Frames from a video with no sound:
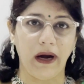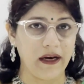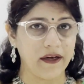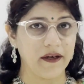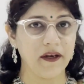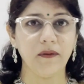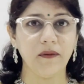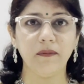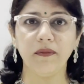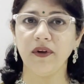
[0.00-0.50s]

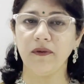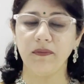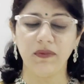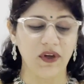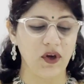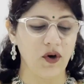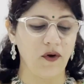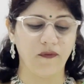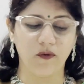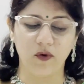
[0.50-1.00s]
Part number
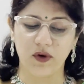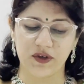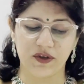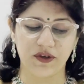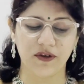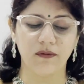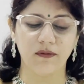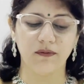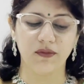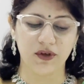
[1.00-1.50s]
B of
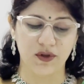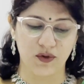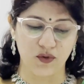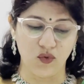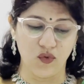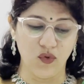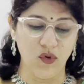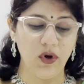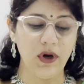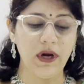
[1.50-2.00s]
question number
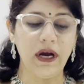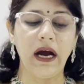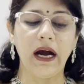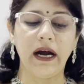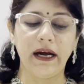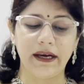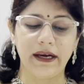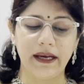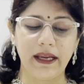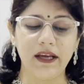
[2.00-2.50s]
2.
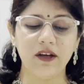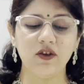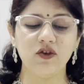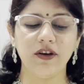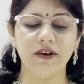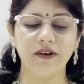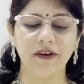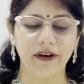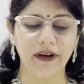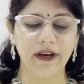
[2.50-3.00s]
Arrange
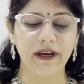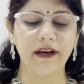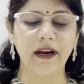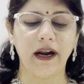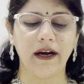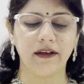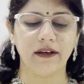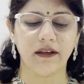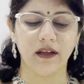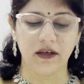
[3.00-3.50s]
and
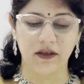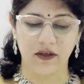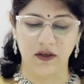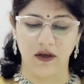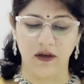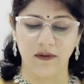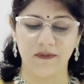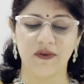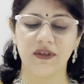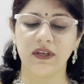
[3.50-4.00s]
rewrite the
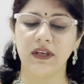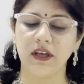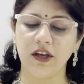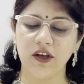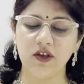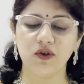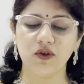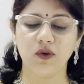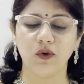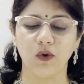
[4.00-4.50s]
terms in
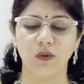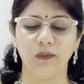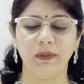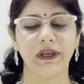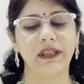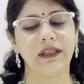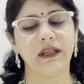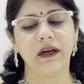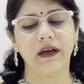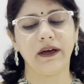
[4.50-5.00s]
each group
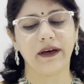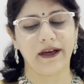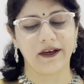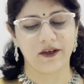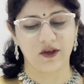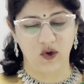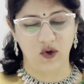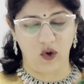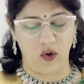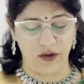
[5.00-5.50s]
in the
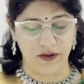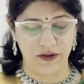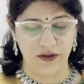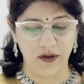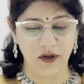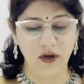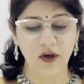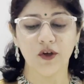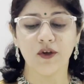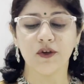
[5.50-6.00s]
correct
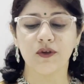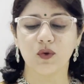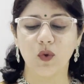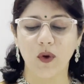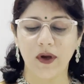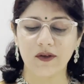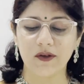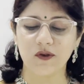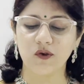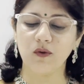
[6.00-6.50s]
order
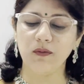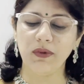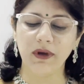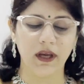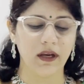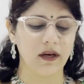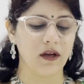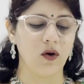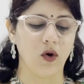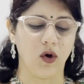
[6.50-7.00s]
so as to be
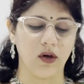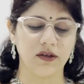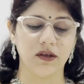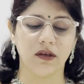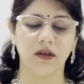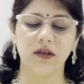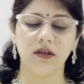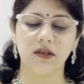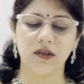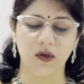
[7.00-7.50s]
in a
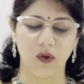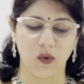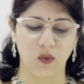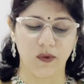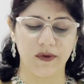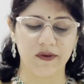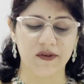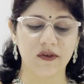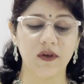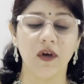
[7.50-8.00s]
logical
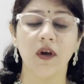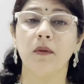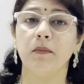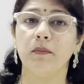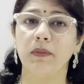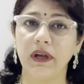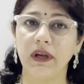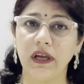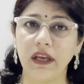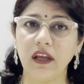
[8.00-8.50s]
sequence
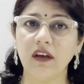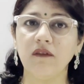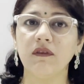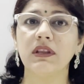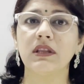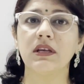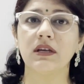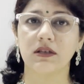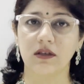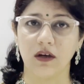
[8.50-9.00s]
beginning
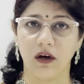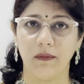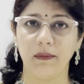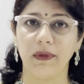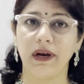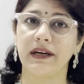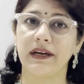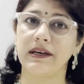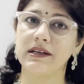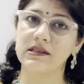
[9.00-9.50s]
with the
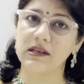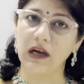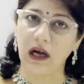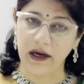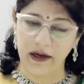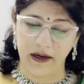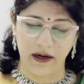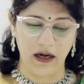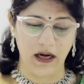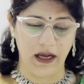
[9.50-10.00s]
term that is
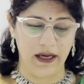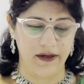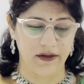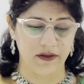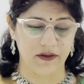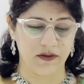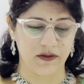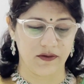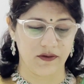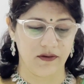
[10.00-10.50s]

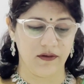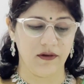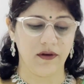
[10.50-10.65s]
underlined.